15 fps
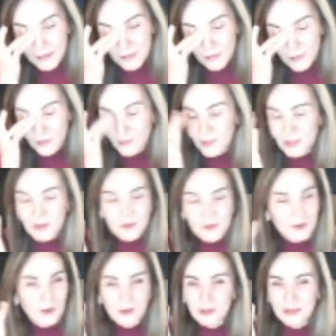is 50 years
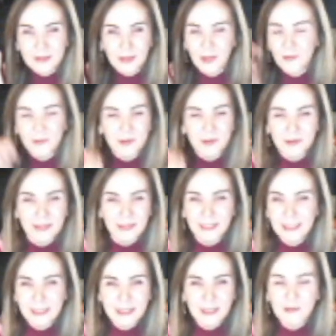old is almost
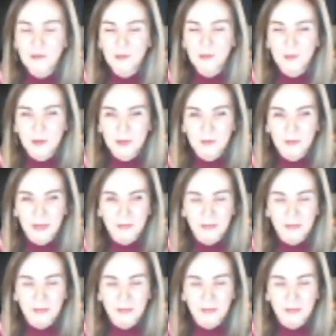inconceivable to me,